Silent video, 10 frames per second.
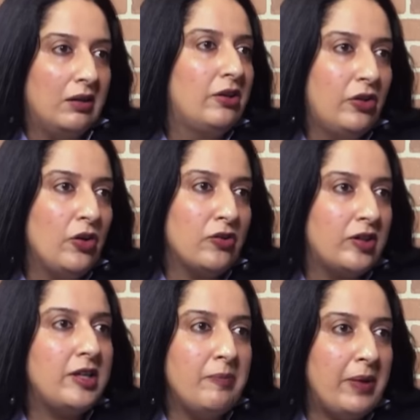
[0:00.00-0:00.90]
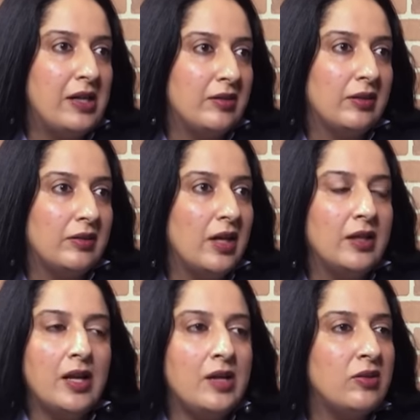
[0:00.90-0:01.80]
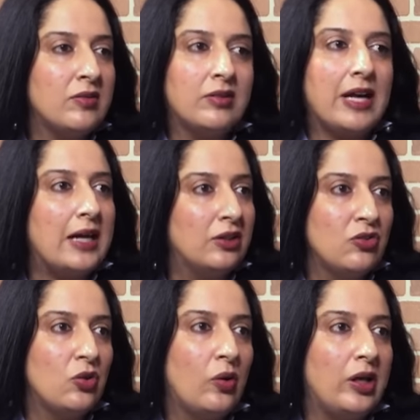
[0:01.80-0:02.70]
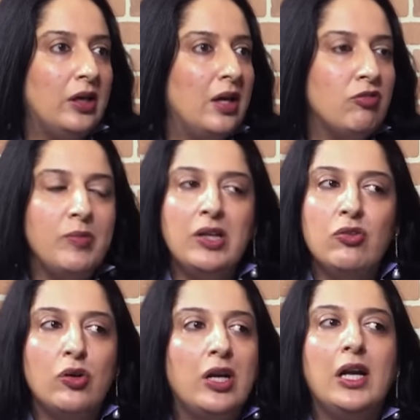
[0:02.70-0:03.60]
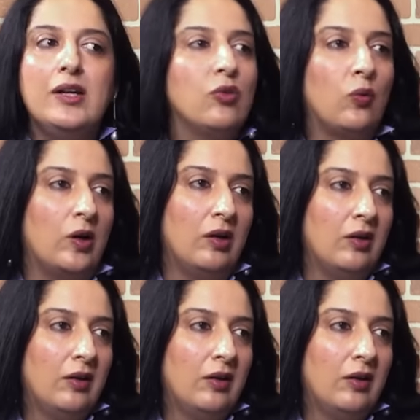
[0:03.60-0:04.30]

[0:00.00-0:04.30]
curiosity impels us, and then I just tracked the story, and for me, the story really is over.